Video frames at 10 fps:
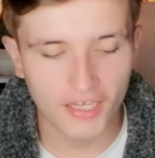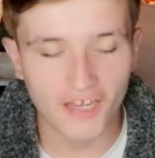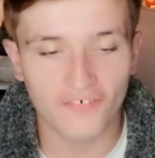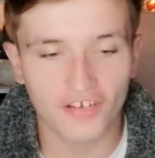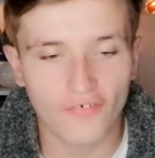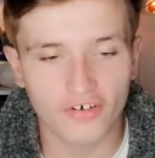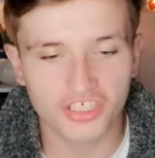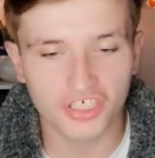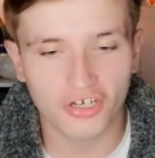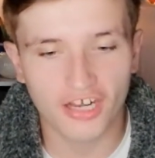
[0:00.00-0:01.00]
I think I've already
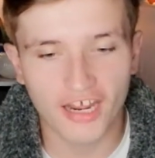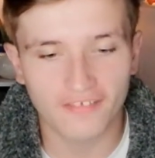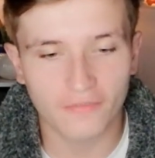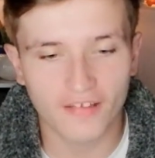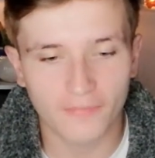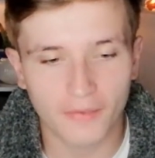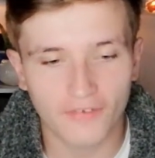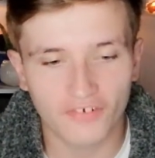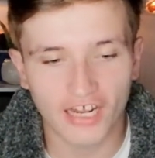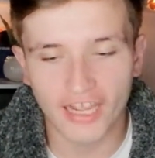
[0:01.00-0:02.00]
shown you guys the
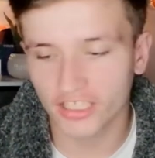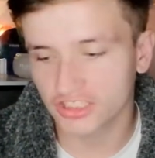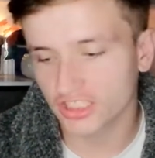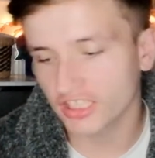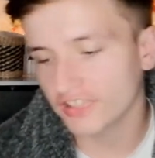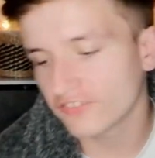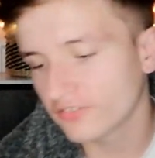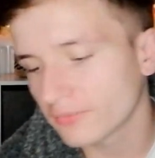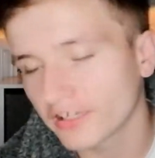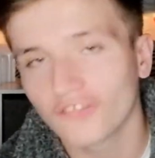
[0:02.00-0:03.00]
recipe for that actually
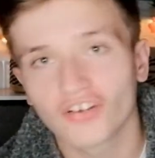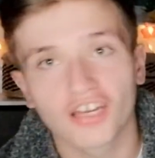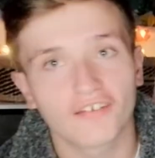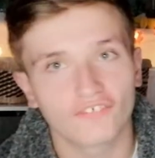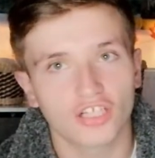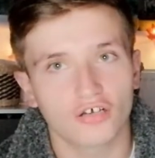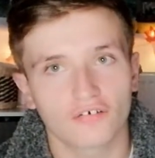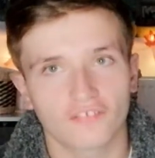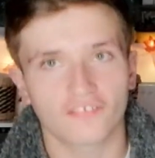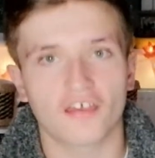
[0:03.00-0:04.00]
from my other
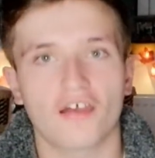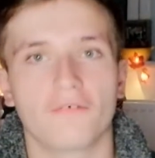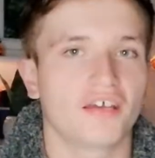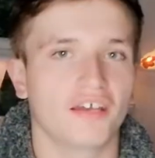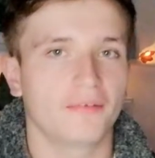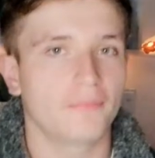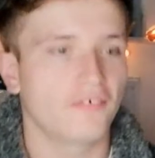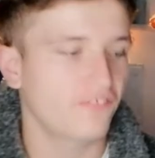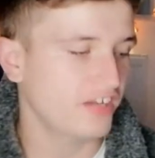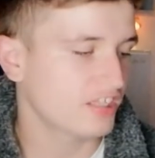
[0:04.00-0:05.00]
vlog, so um, I
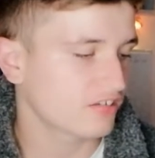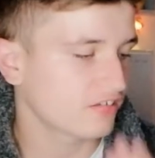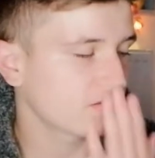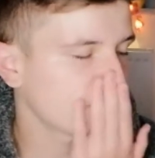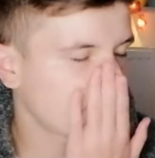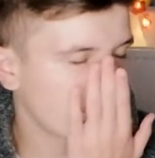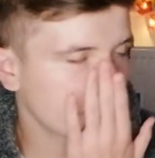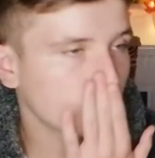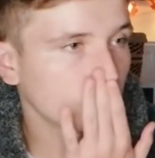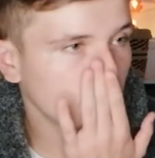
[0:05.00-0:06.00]
think there's
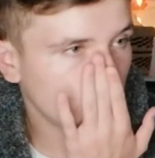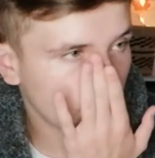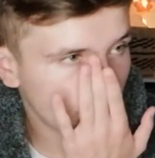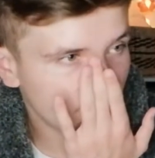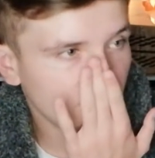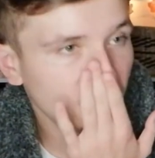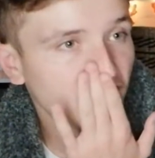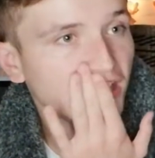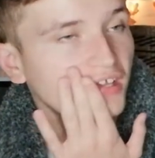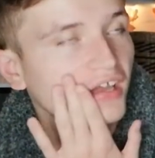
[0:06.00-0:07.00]
already one up
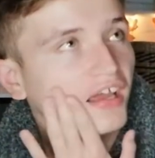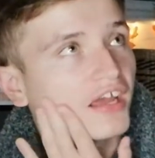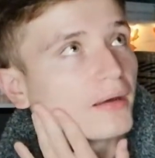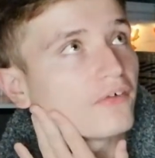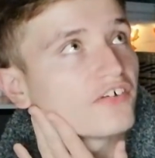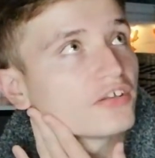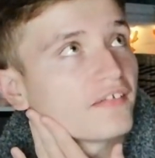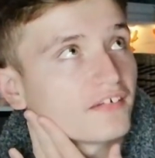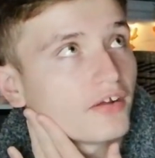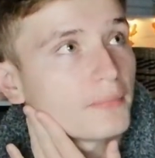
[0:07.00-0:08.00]
already. Uh, I think
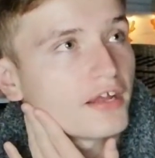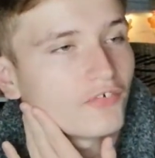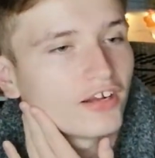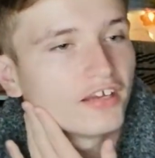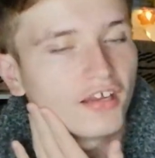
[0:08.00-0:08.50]
there's anyway, but anyway.